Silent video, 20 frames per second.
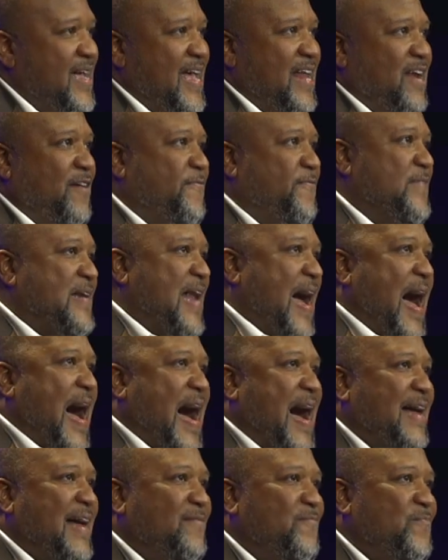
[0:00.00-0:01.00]
And if
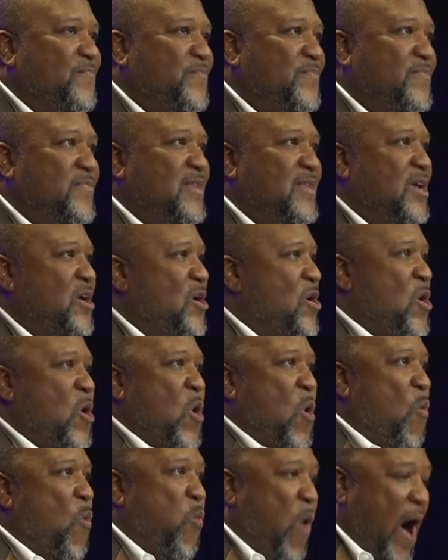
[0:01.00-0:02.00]
not,
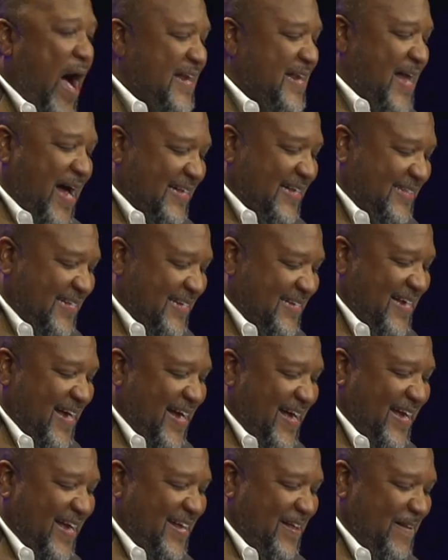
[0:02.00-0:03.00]
why not
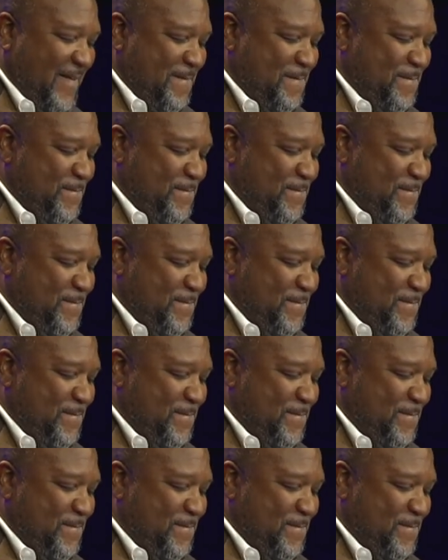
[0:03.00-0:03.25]
today?